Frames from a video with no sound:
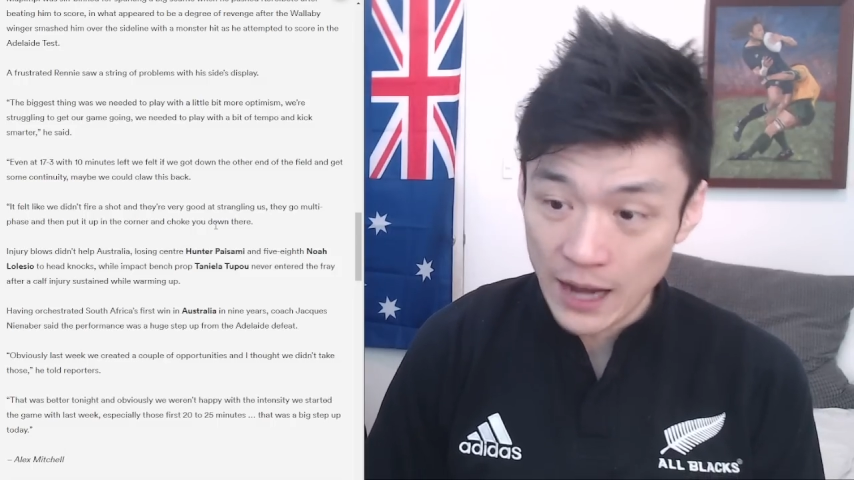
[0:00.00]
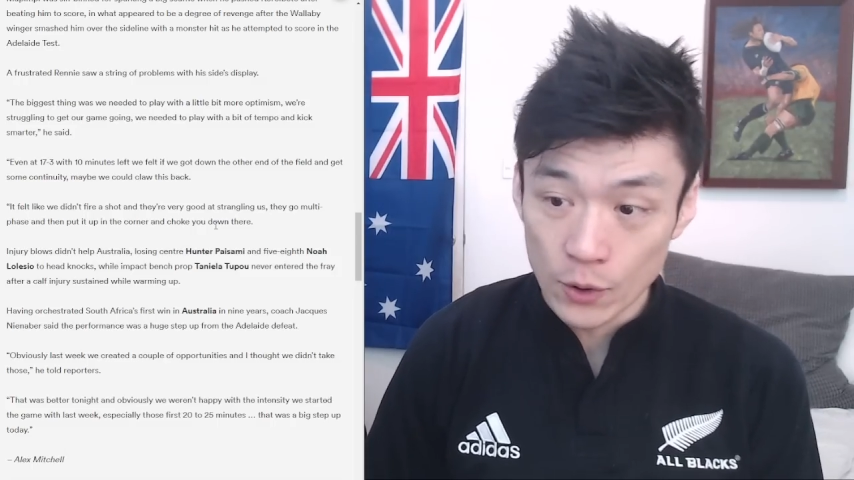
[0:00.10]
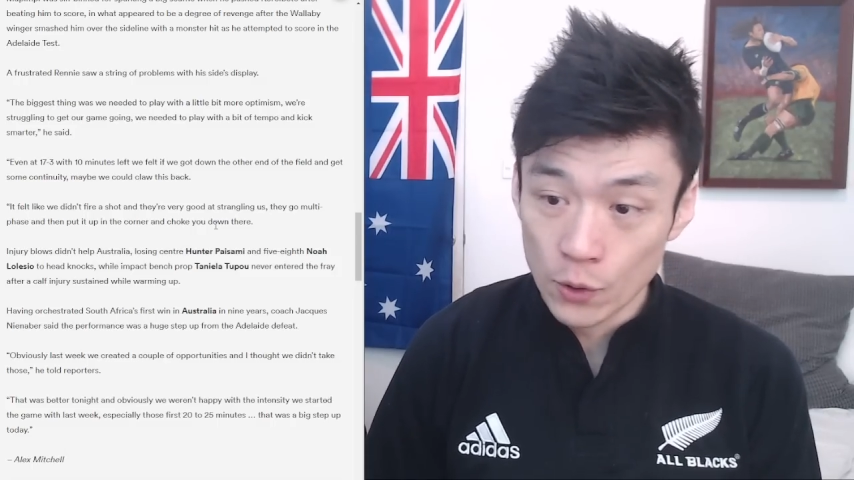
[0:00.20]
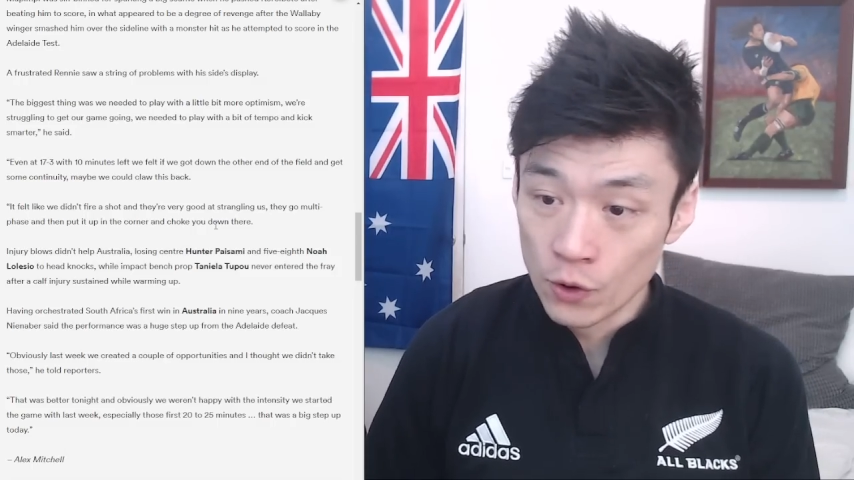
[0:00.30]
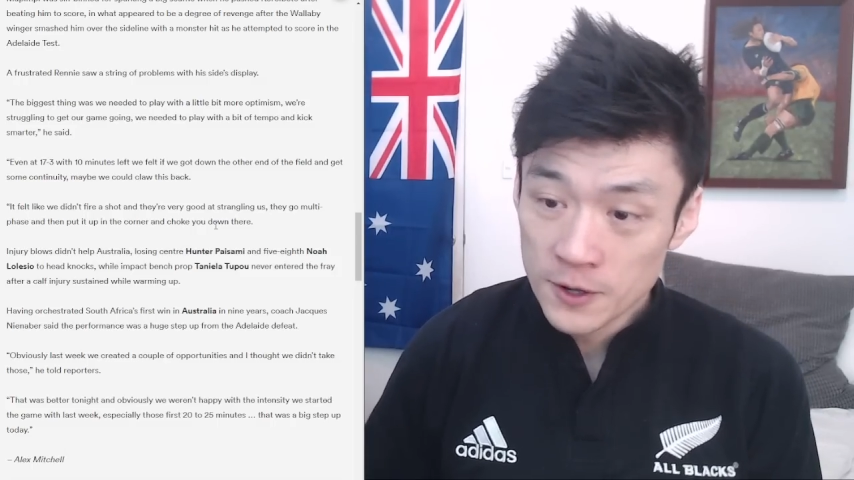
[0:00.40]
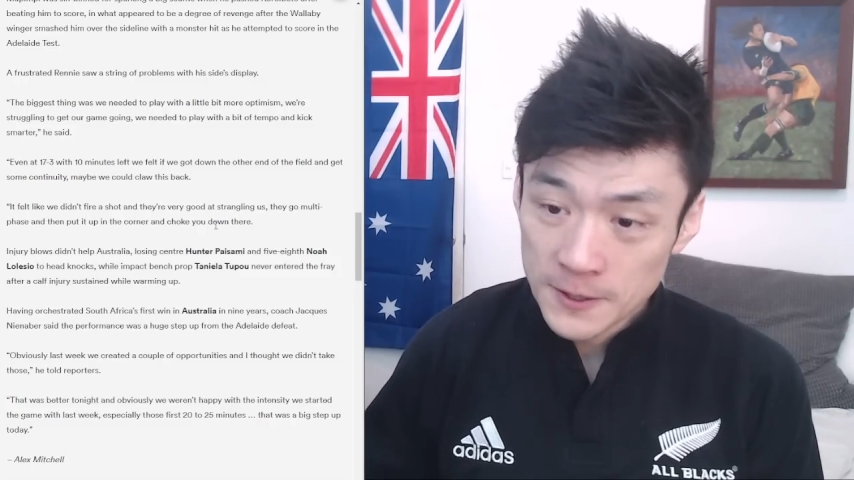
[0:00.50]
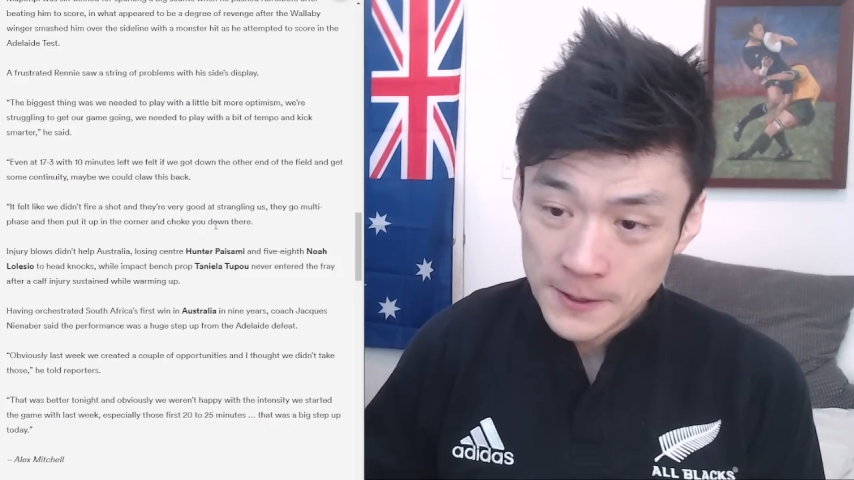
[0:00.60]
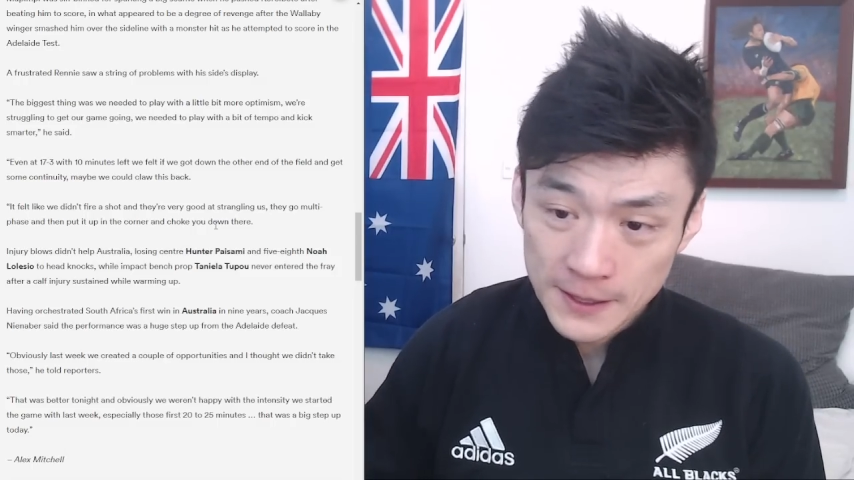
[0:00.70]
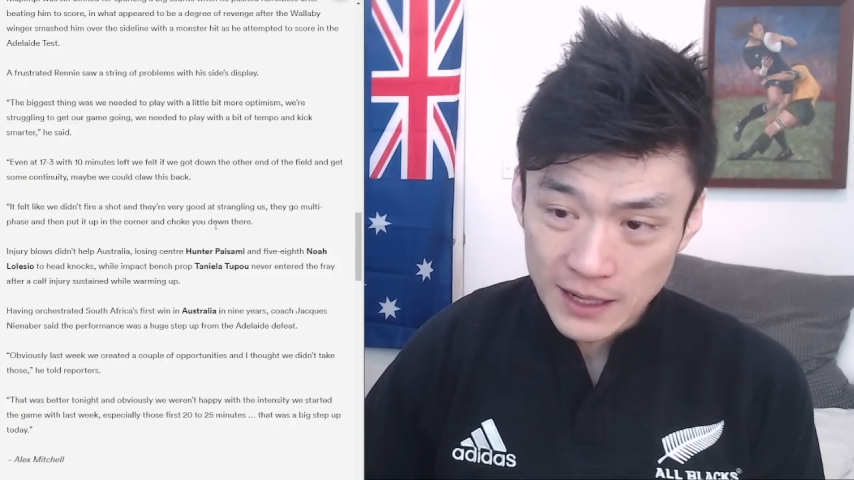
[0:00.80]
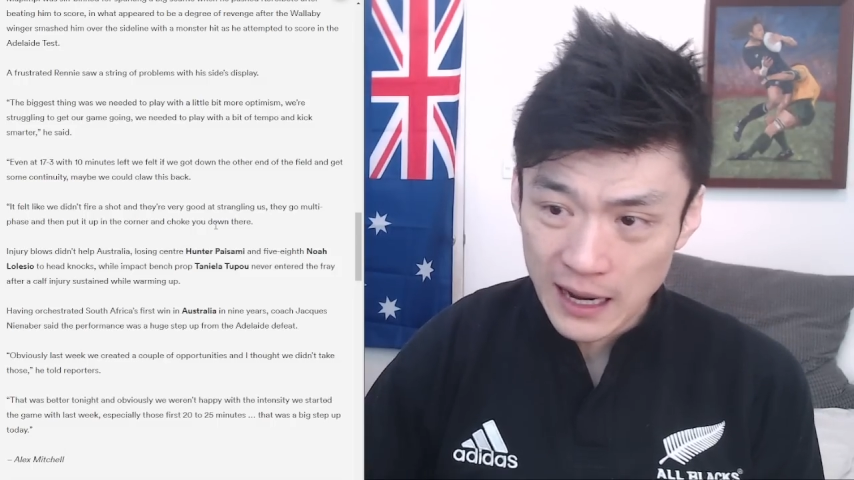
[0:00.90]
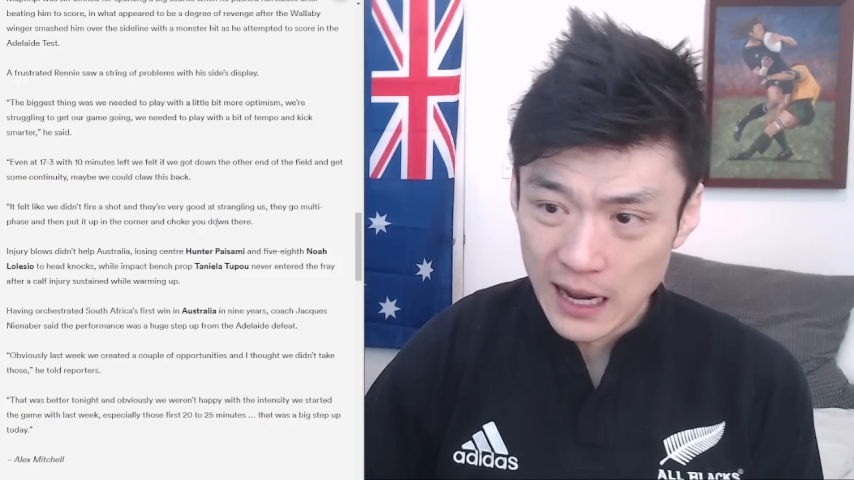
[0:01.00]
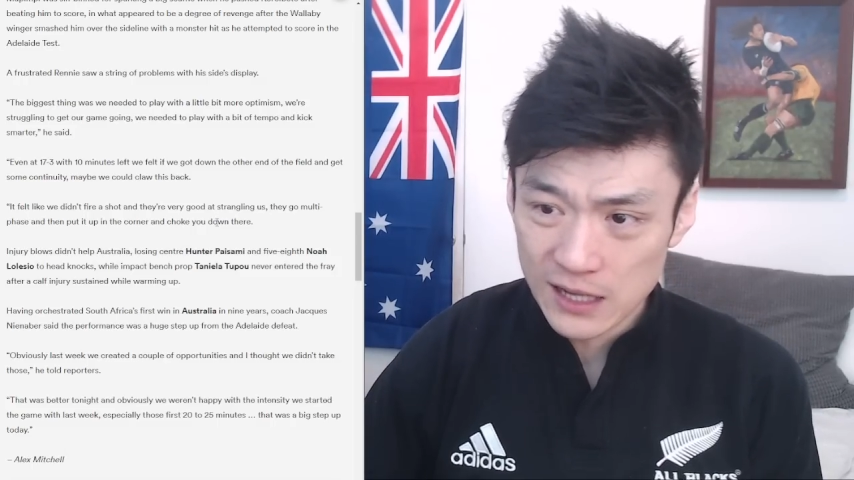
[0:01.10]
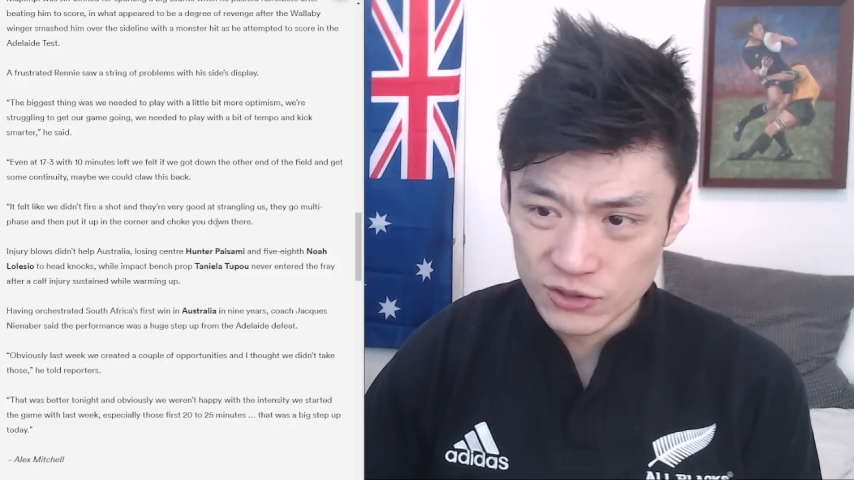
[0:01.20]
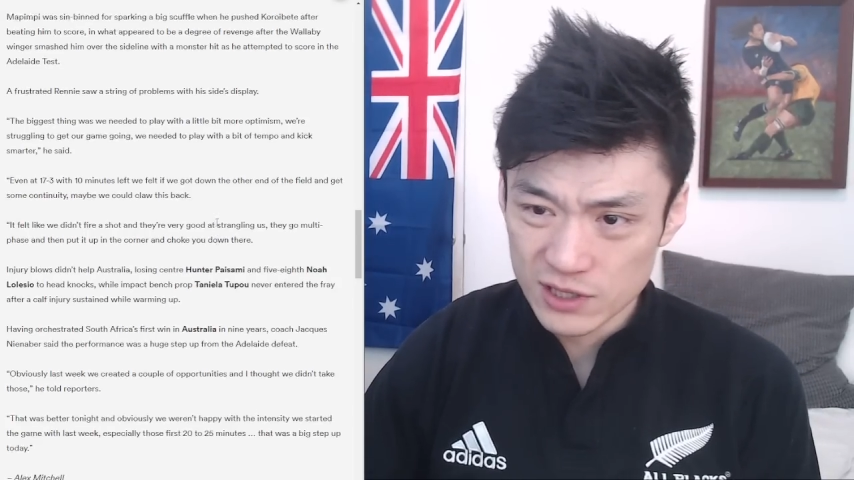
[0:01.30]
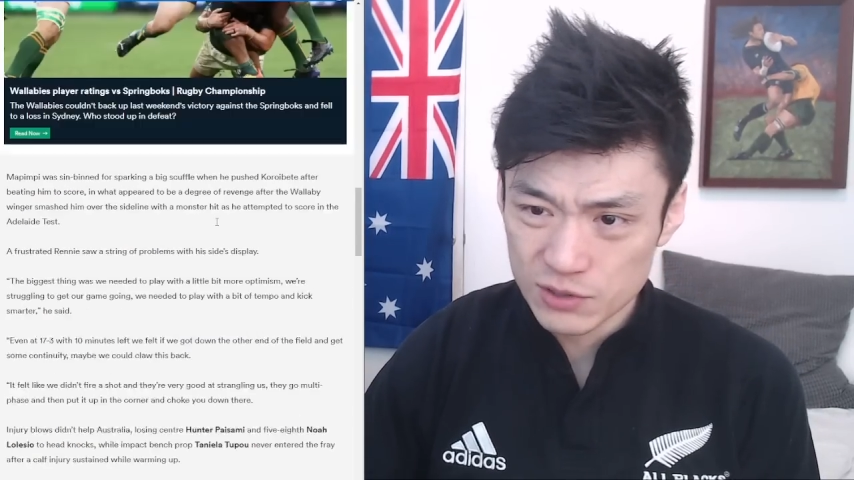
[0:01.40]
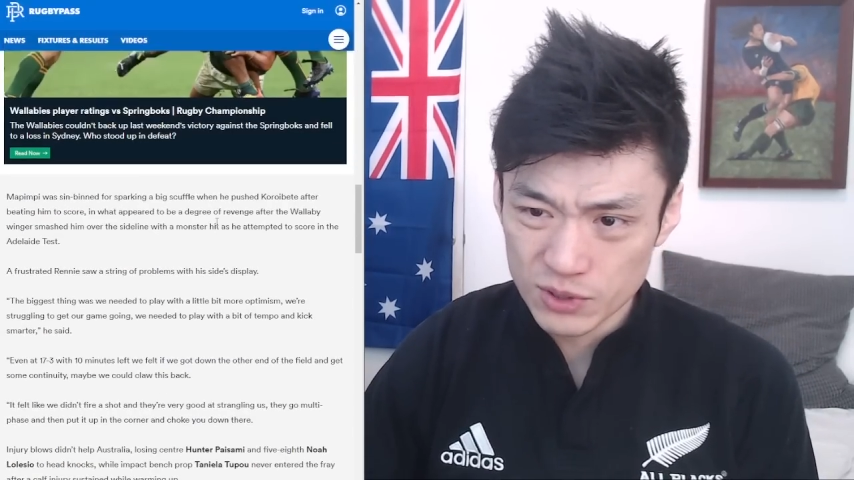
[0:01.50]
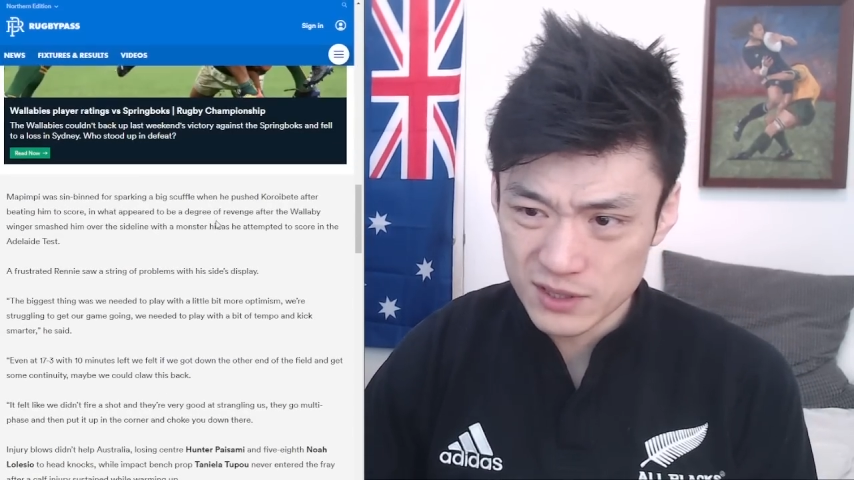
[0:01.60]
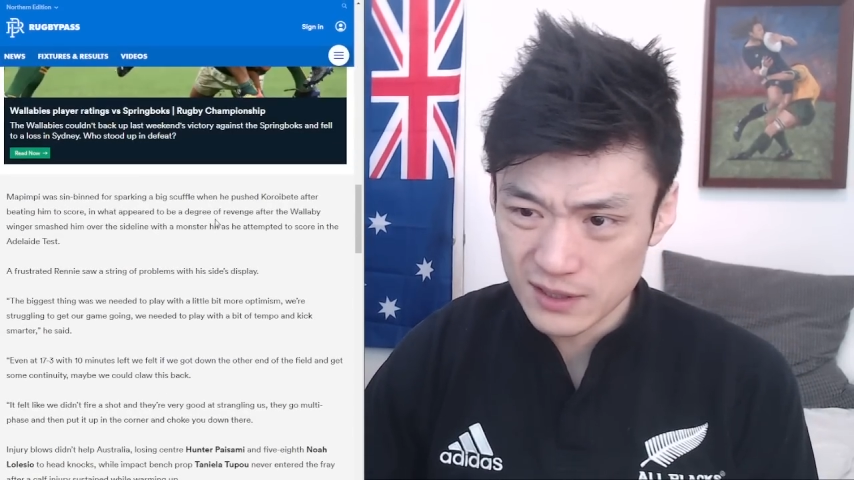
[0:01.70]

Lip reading: all. So this was